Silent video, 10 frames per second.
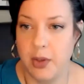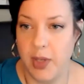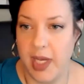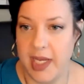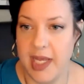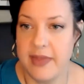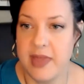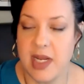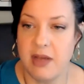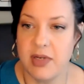Okay. And
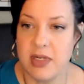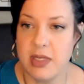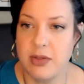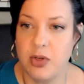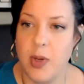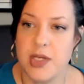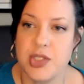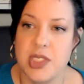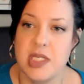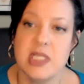then I have another
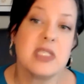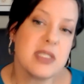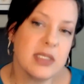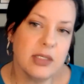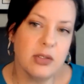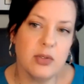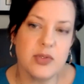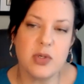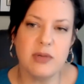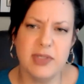question. This is a little
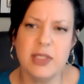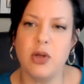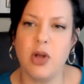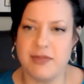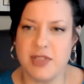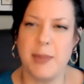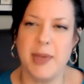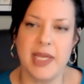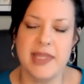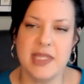off
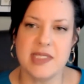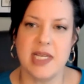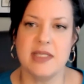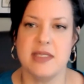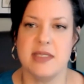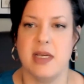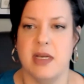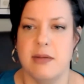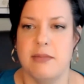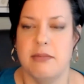topic. I think this gets
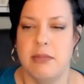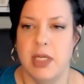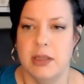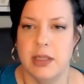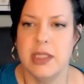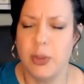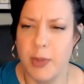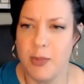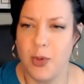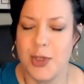a little
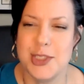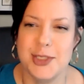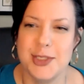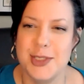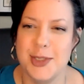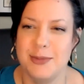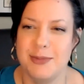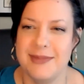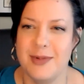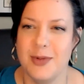bit more to
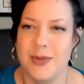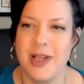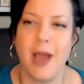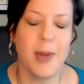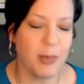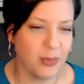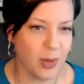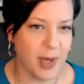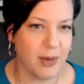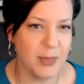the comment before
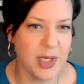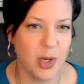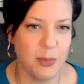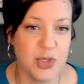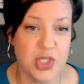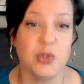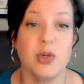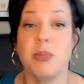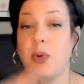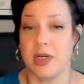about,
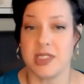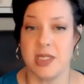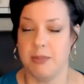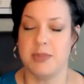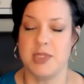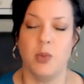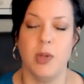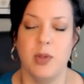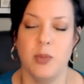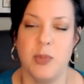children born to
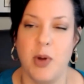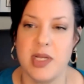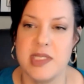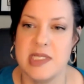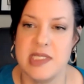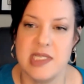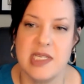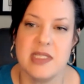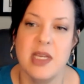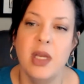women with Parkinson's
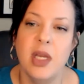disease.